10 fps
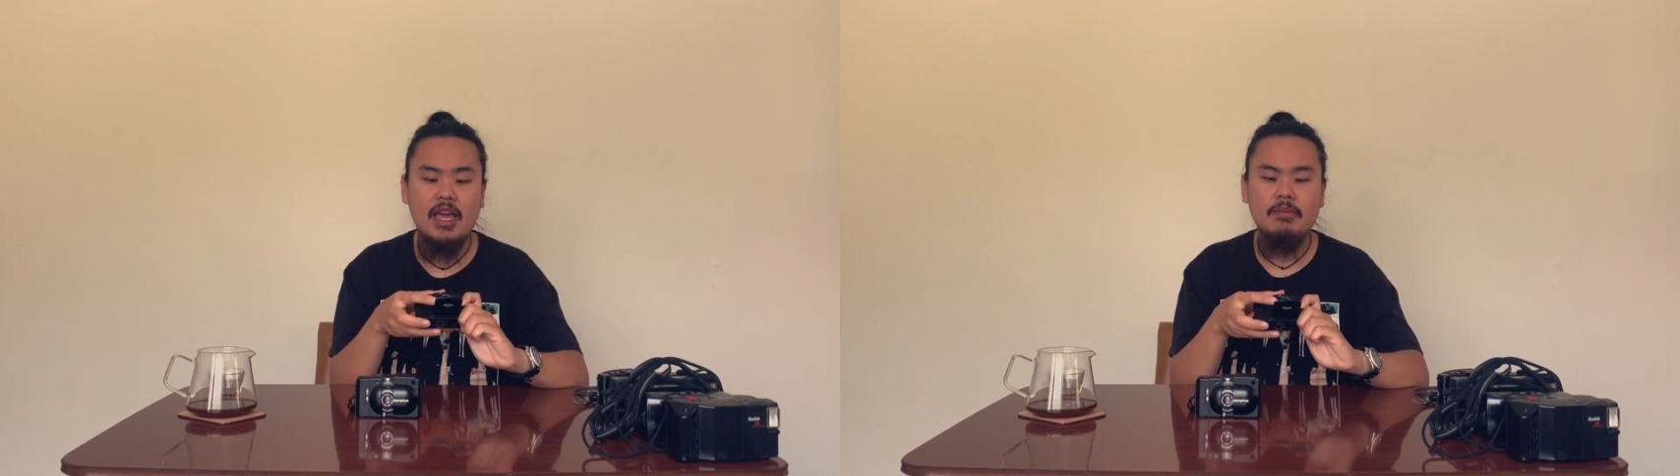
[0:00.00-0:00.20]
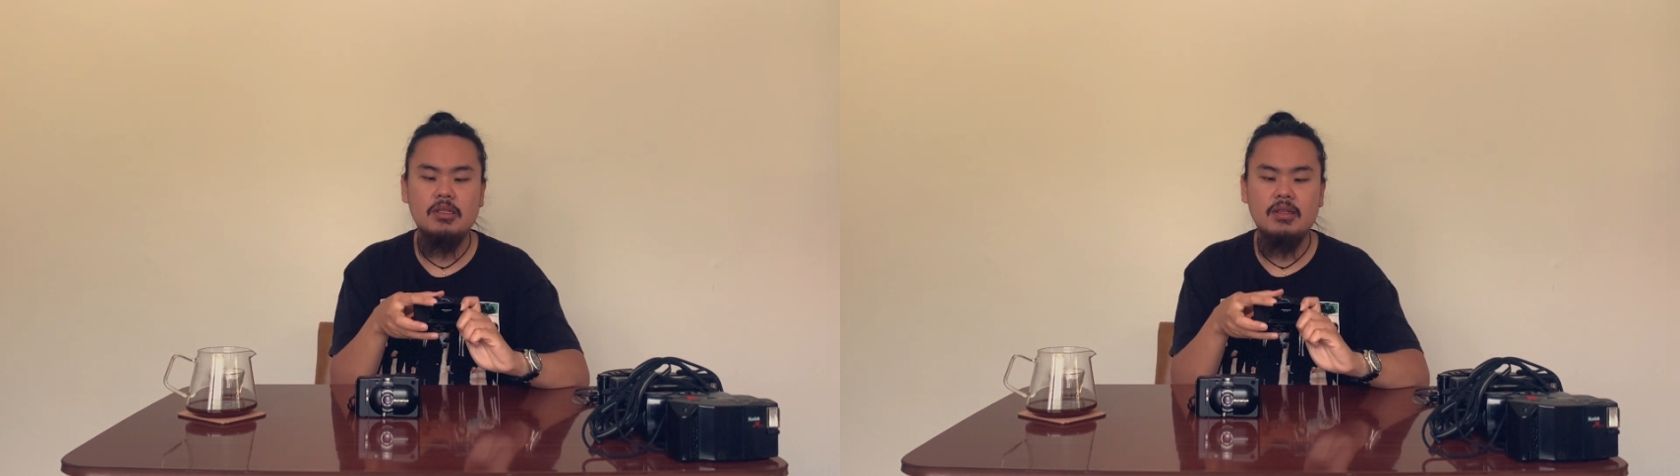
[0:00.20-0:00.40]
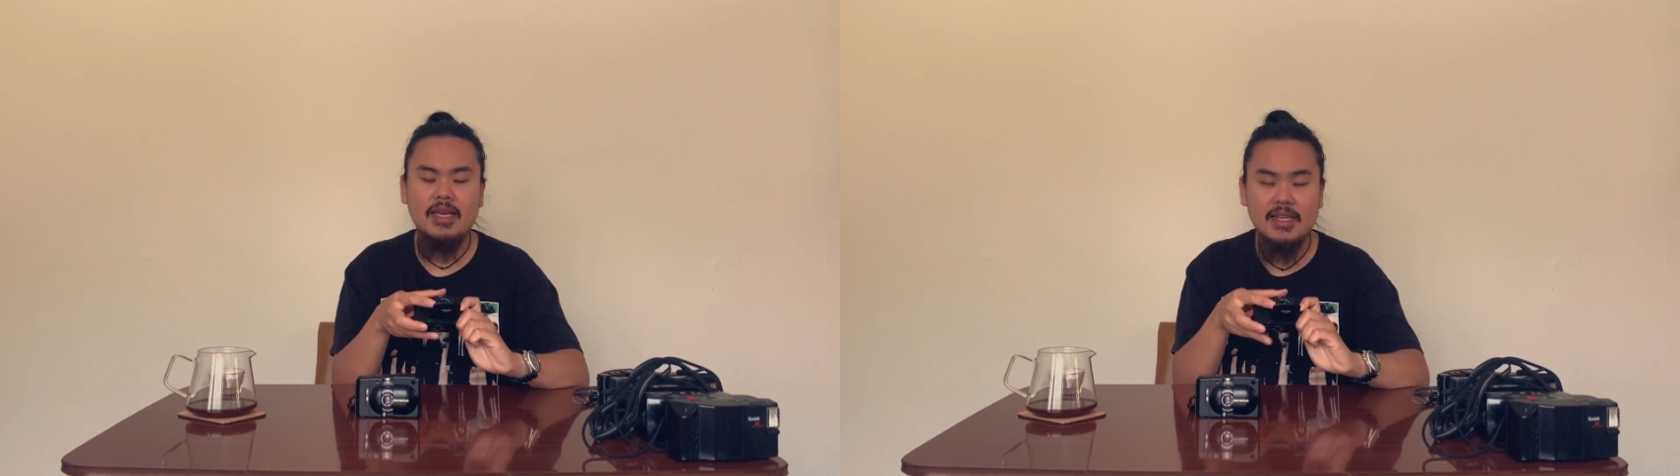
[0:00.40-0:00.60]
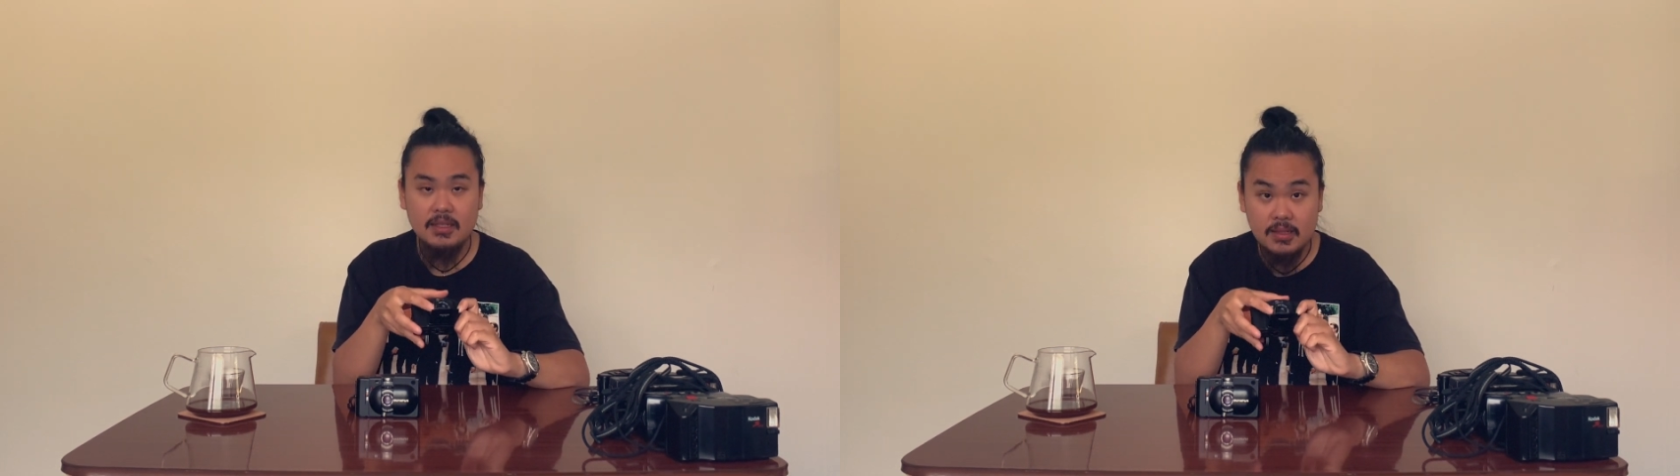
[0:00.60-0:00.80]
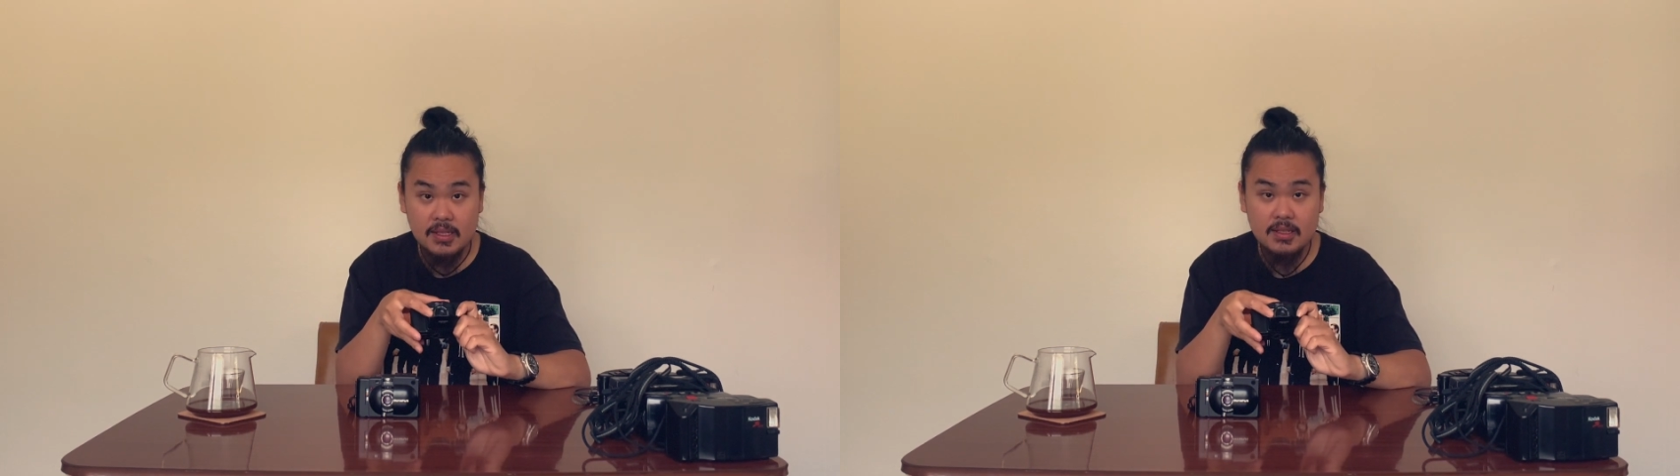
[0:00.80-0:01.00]
able to guess
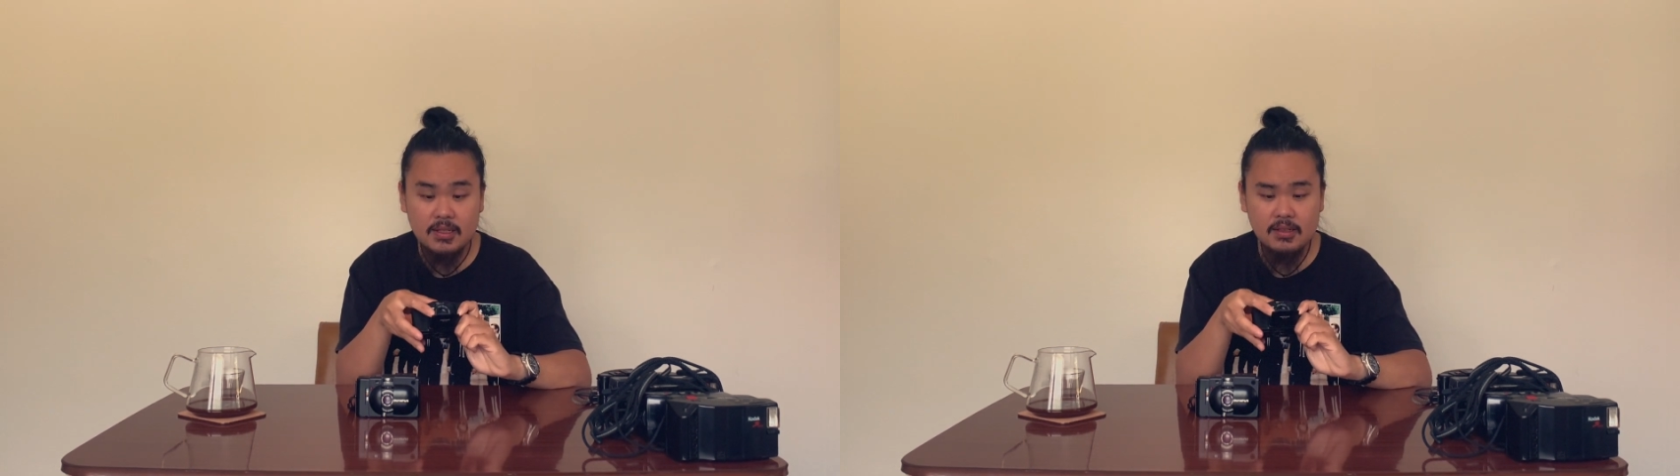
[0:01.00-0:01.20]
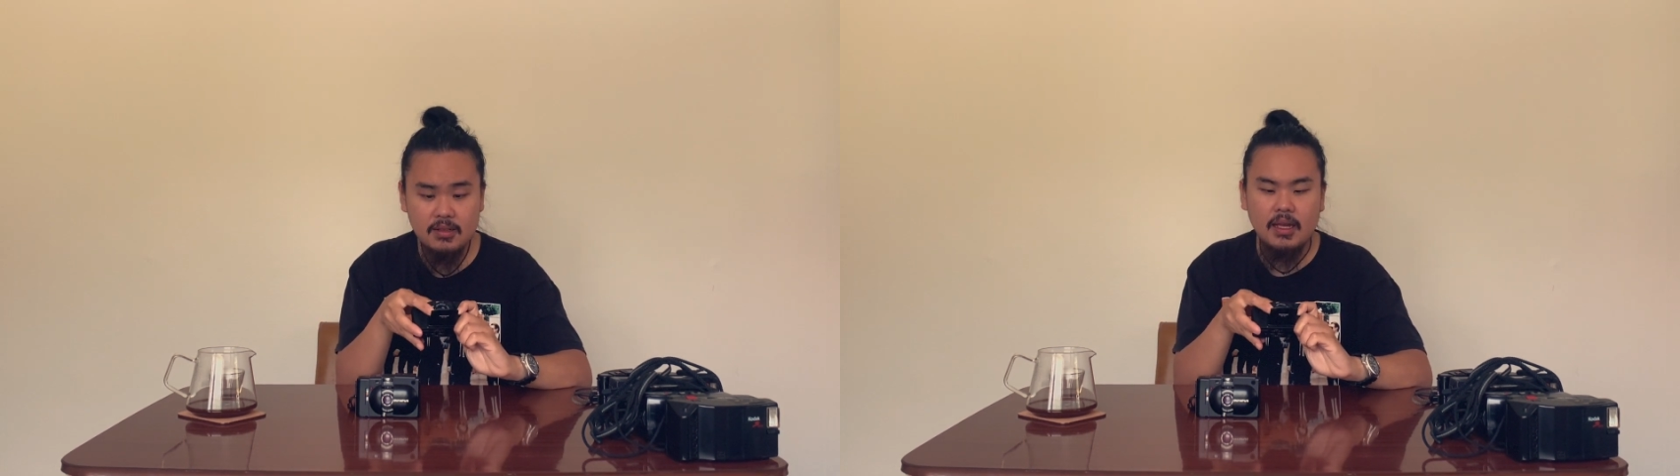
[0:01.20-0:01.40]
distance